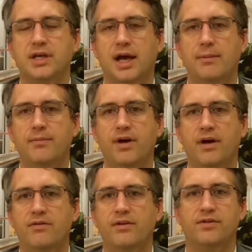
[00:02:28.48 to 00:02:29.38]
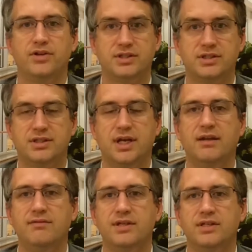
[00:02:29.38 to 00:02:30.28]
time of the first
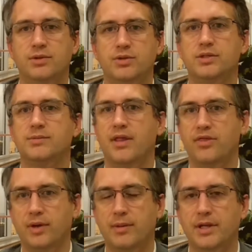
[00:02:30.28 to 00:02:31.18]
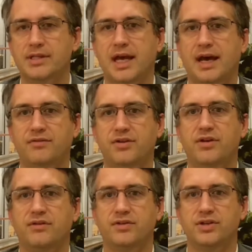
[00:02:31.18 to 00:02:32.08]
study visit, which was about 3 months after
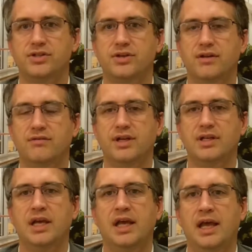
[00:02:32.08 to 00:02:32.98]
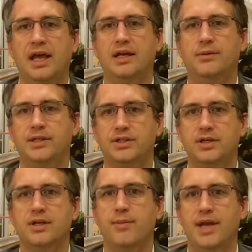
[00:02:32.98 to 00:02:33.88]
their first stone event, it had
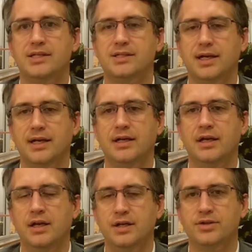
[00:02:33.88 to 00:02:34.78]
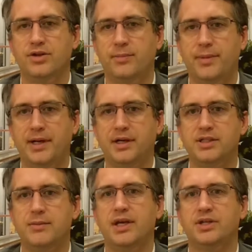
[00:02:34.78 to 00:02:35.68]
returned to baseline. So there
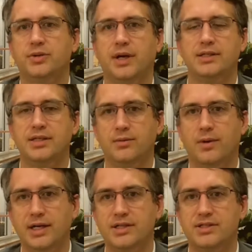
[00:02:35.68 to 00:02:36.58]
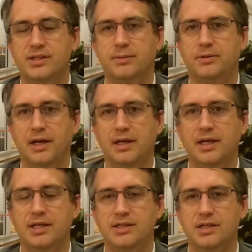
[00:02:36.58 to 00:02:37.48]
appears to be a transient rise in serum creatinine,
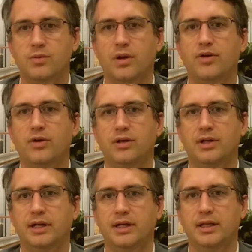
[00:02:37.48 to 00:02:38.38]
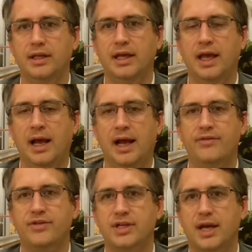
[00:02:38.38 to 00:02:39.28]
as is well known clinically
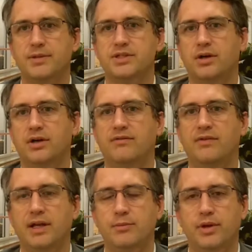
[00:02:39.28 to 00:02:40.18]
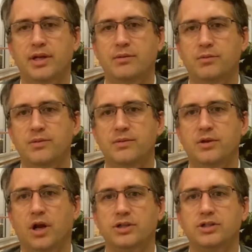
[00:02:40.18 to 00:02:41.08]
at the time of stone event, but it
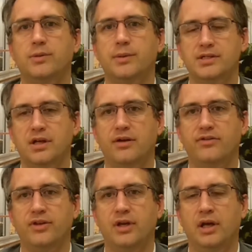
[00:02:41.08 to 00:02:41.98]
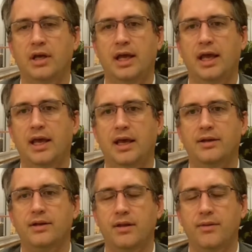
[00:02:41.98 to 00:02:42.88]
largely resolves
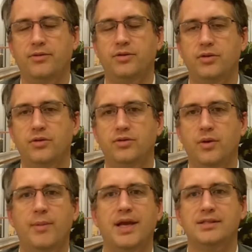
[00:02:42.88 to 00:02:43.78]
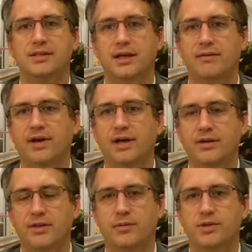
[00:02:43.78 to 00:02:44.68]
and to a baseline
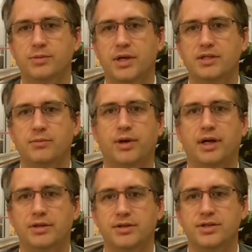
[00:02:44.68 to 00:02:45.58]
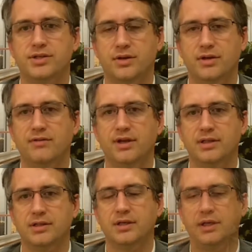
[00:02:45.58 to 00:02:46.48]
value that was present prior to the stone
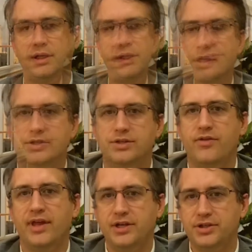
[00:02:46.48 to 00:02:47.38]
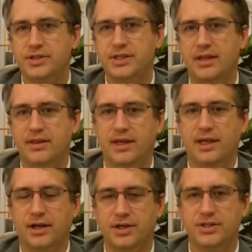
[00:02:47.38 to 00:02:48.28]
event. So the interesting
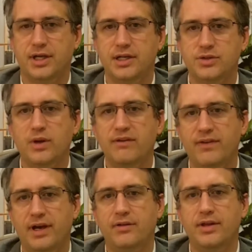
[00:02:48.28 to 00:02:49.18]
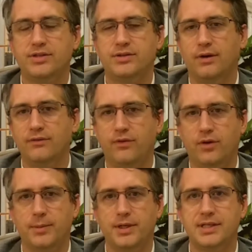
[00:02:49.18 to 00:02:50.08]
thing in our studies, we found that stone
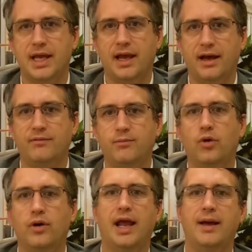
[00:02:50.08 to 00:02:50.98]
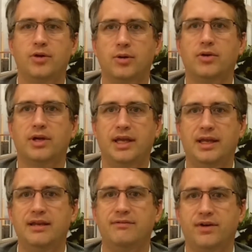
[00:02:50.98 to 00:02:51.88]
formers have more abnormal
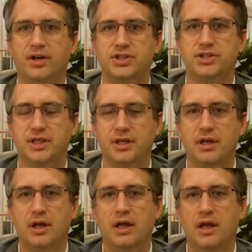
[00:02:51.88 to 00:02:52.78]
kidney function